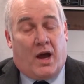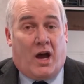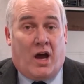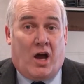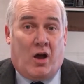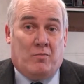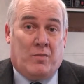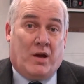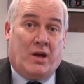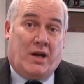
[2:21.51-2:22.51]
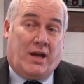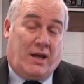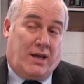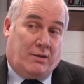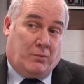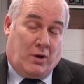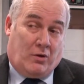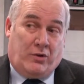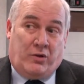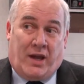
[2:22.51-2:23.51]

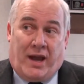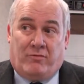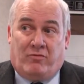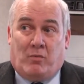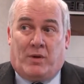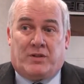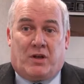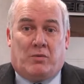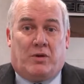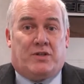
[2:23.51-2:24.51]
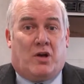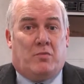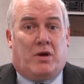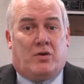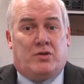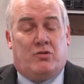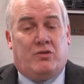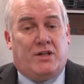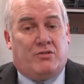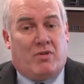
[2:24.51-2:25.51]
Well, you can run one sample on its own, but because you
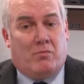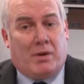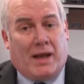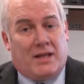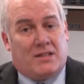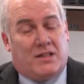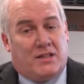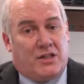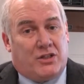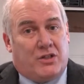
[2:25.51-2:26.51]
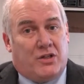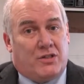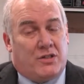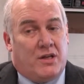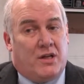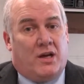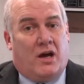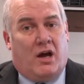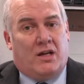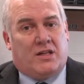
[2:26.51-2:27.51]
need to run blanks, conditioners,
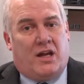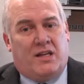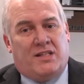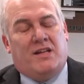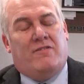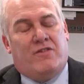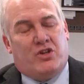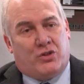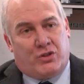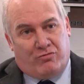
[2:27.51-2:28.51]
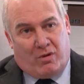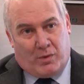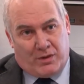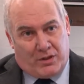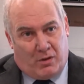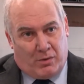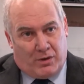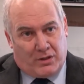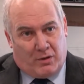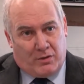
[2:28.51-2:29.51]
it's inefficient to run one sample
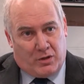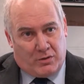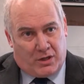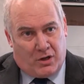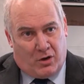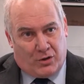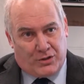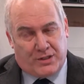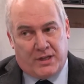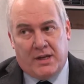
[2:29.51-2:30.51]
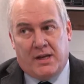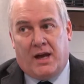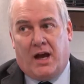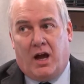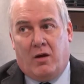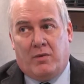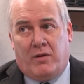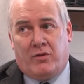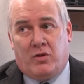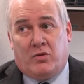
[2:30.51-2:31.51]
on its own in terms of cost.
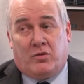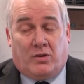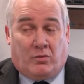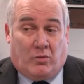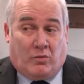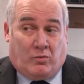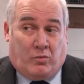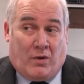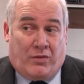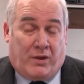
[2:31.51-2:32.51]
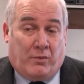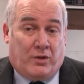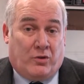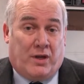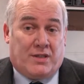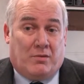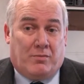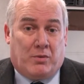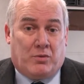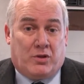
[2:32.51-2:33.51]
One thing we do get
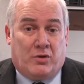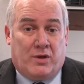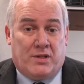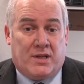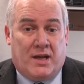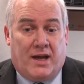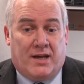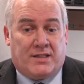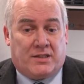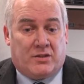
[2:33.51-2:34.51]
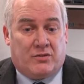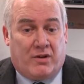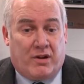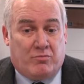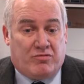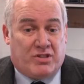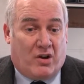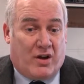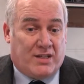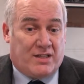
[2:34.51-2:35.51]
some people do is our system's very
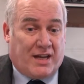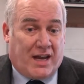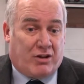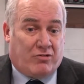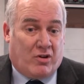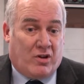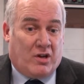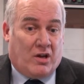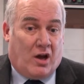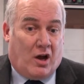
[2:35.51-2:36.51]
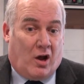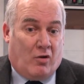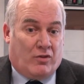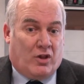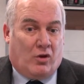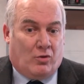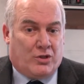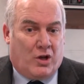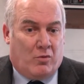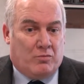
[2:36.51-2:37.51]
precise and accurate over the long
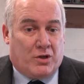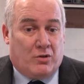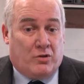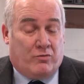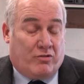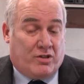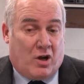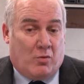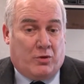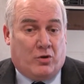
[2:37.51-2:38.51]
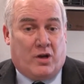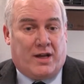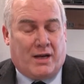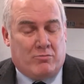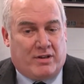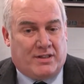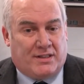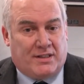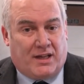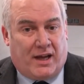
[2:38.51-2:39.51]
term. So, for example, you could calibrate
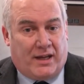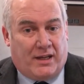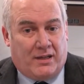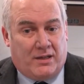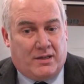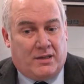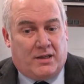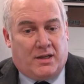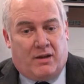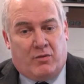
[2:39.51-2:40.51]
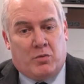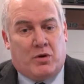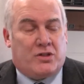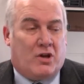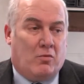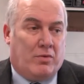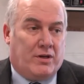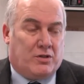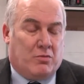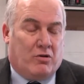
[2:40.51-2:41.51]
it today. If you put a sample
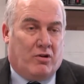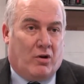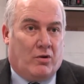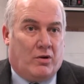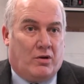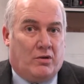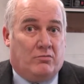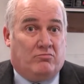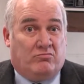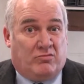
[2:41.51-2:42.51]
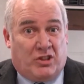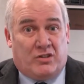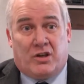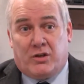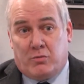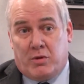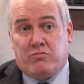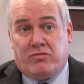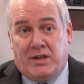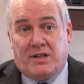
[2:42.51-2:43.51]
in tomorrow, chances are you'd be
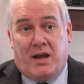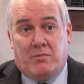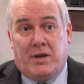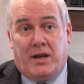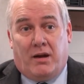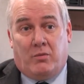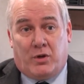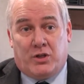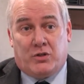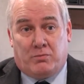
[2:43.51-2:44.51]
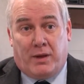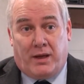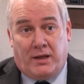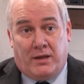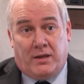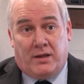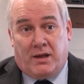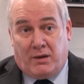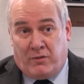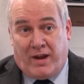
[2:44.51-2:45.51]
pretty damn near what it should be
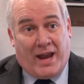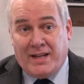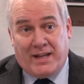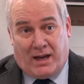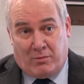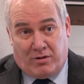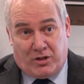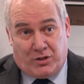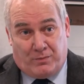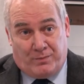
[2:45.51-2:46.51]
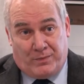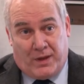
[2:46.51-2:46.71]
without any calibration.